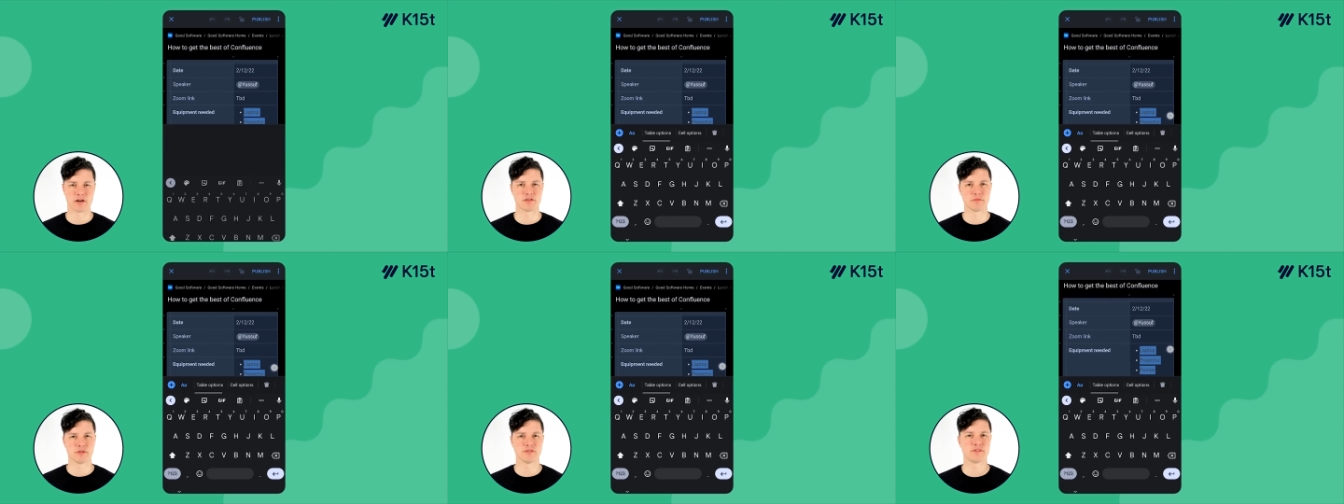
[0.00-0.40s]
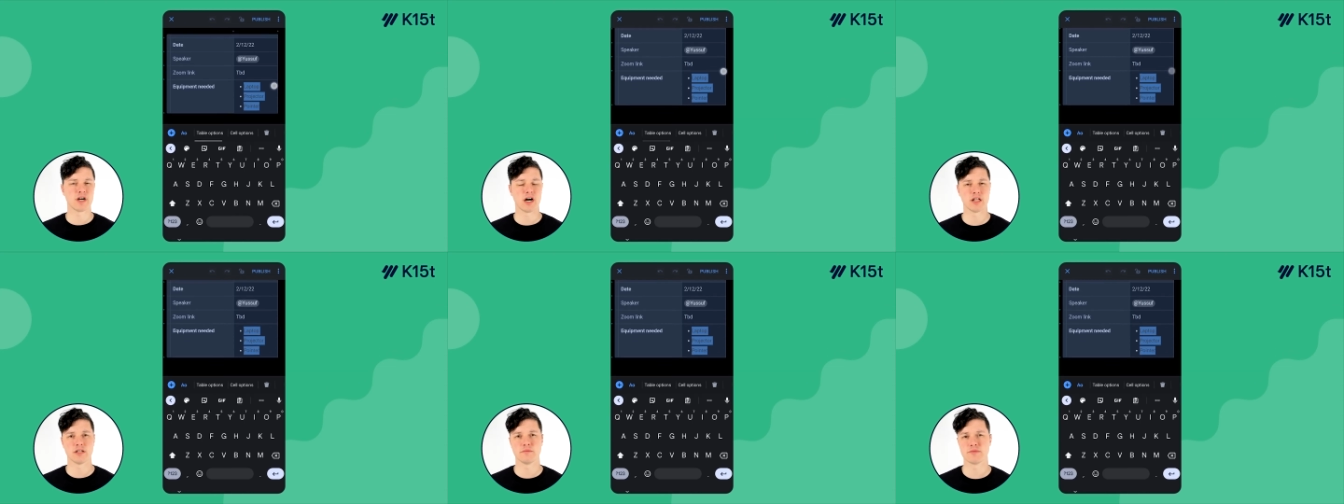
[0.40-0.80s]
remove
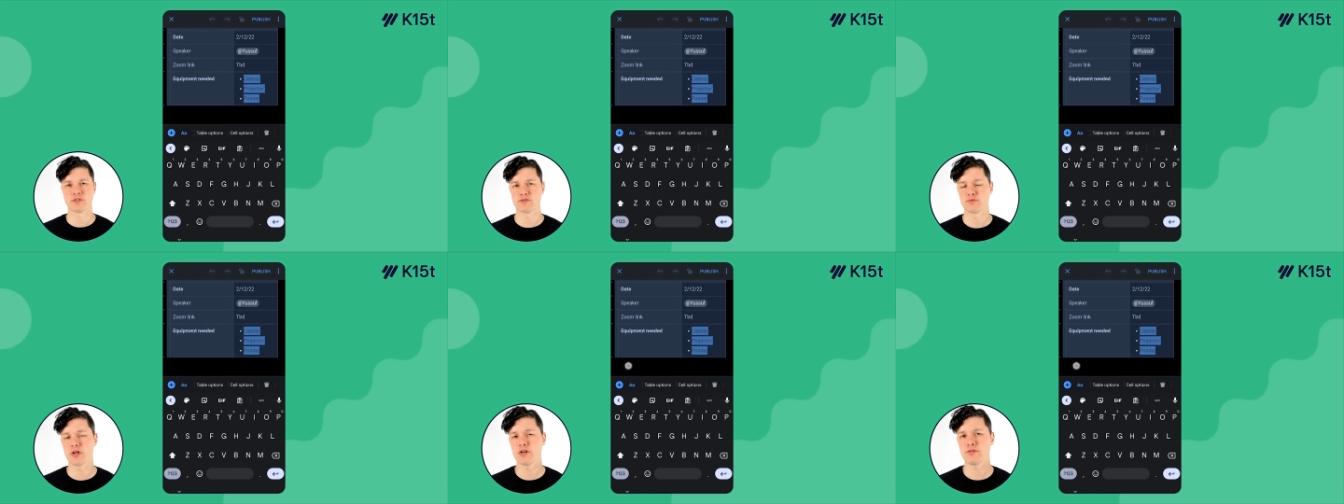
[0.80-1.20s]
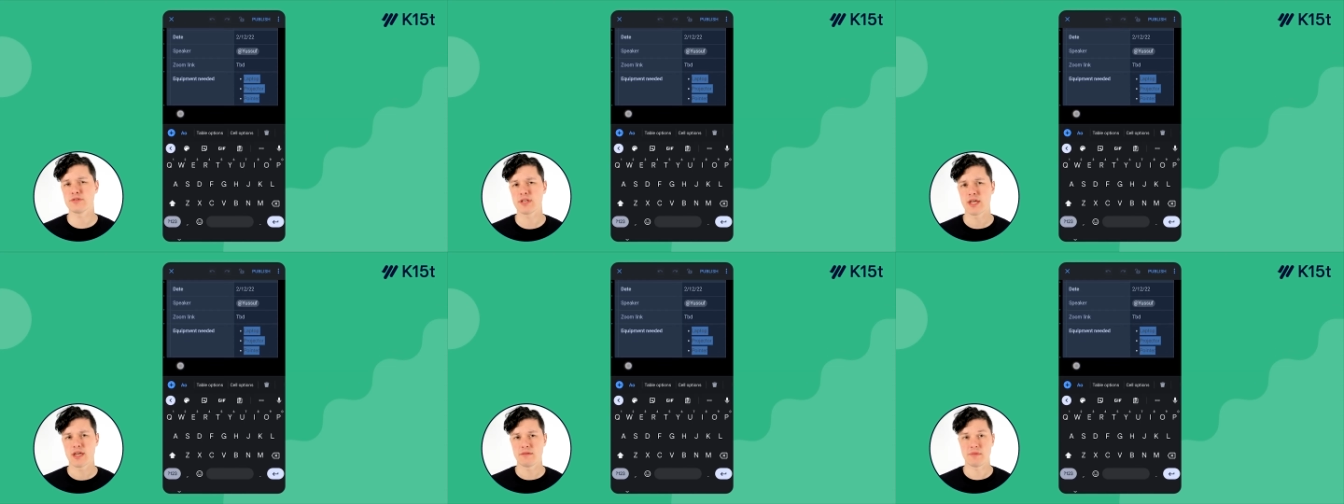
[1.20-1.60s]
columns or rows,
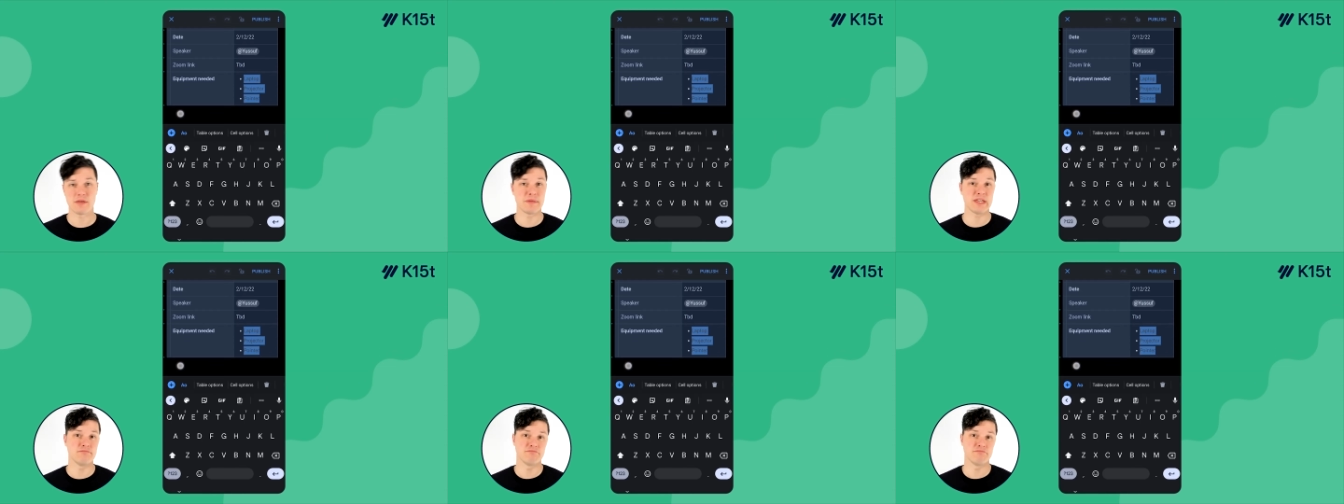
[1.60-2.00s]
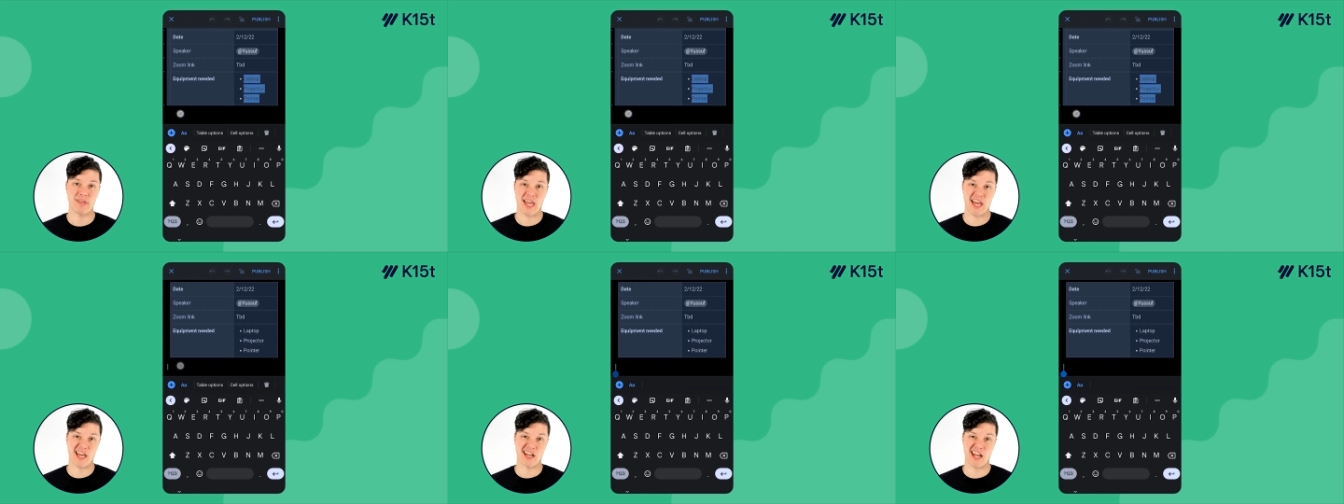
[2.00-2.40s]
maybe
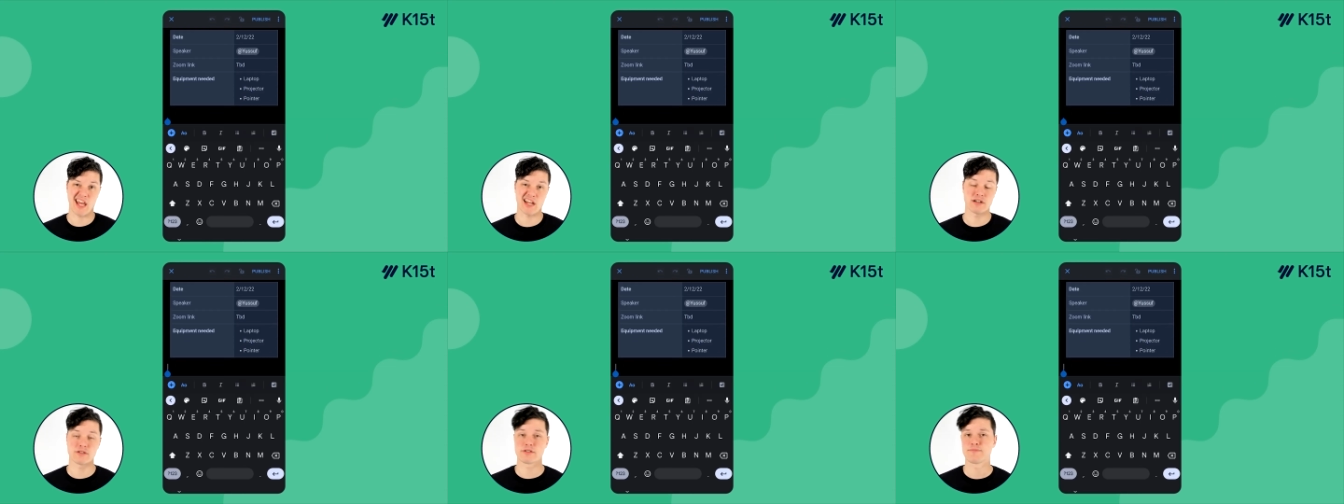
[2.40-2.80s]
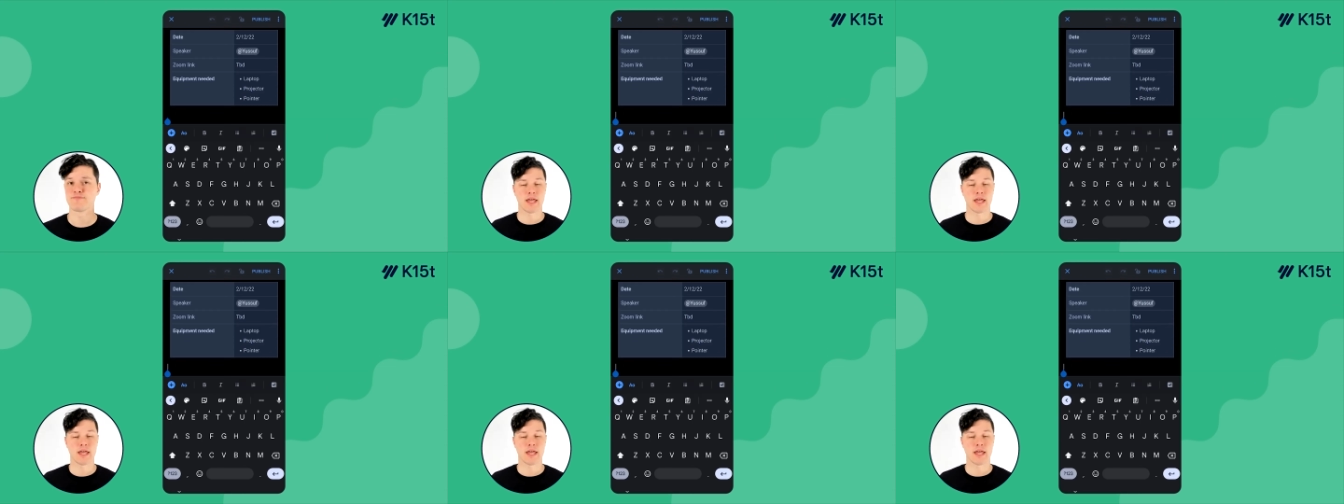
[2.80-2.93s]
add headers.